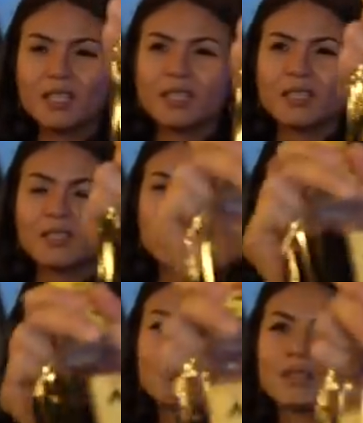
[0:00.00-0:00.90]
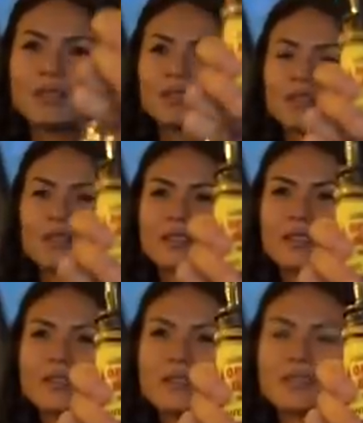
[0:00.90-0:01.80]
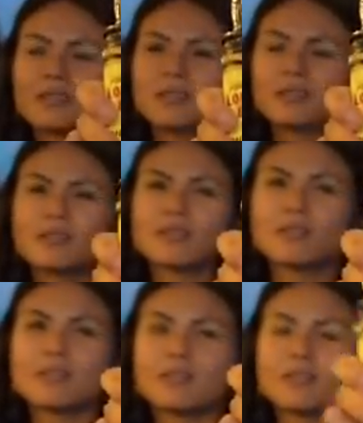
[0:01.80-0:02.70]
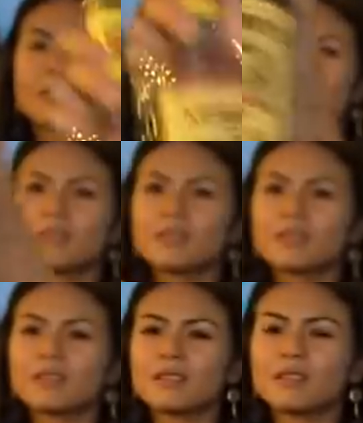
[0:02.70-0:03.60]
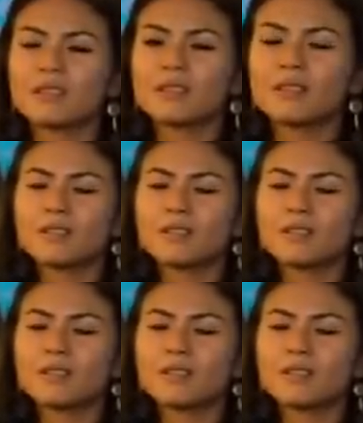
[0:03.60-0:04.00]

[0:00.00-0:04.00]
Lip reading: (silent)